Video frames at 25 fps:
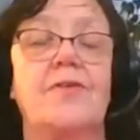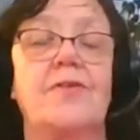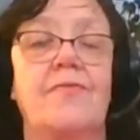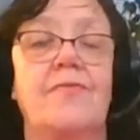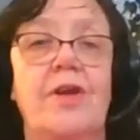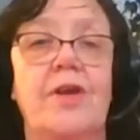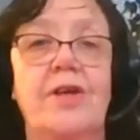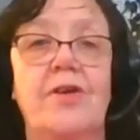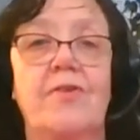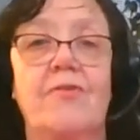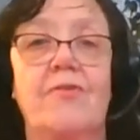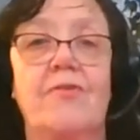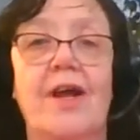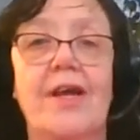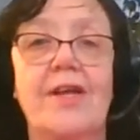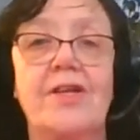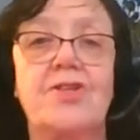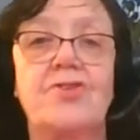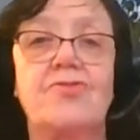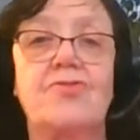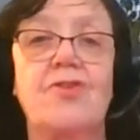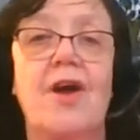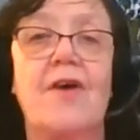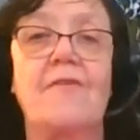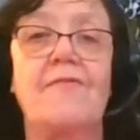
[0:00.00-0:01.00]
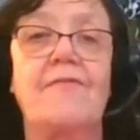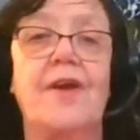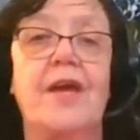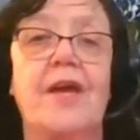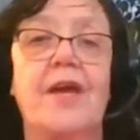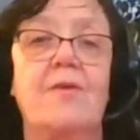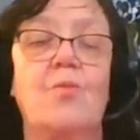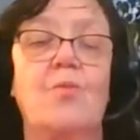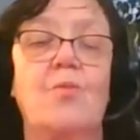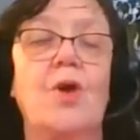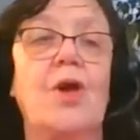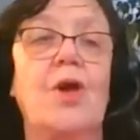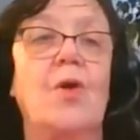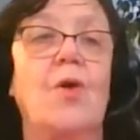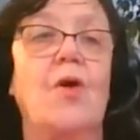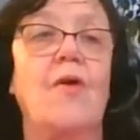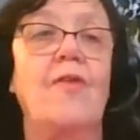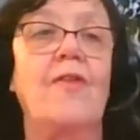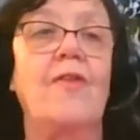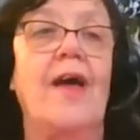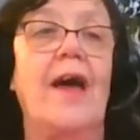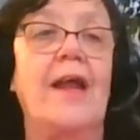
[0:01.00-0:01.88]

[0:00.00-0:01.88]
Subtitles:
It redirects traffic, and we call